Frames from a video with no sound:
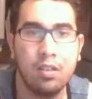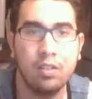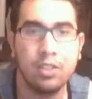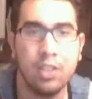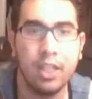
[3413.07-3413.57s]

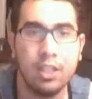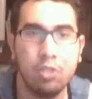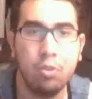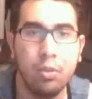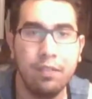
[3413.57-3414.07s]
Select
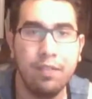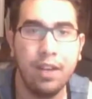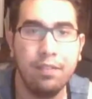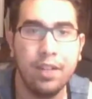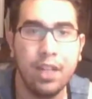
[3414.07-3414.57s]
the
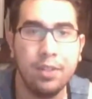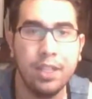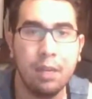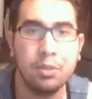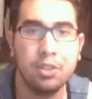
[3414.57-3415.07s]
25 following
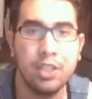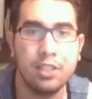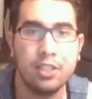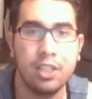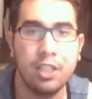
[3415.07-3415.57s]
the ammo
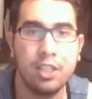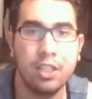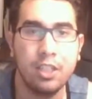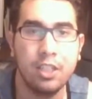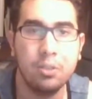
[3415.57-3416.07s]
text and in the
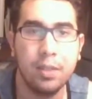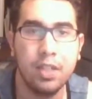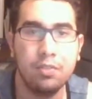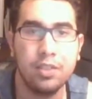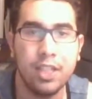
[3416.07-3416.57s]
details
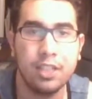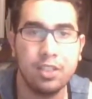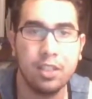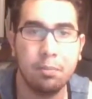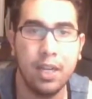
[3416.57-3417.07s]
panel for
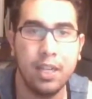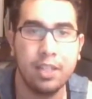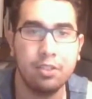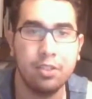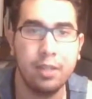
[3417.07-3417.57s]
text, click bind
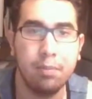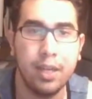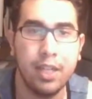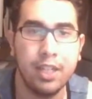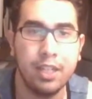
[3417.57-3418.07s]
and create
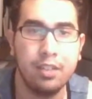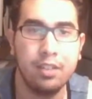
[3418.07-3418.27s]
binding.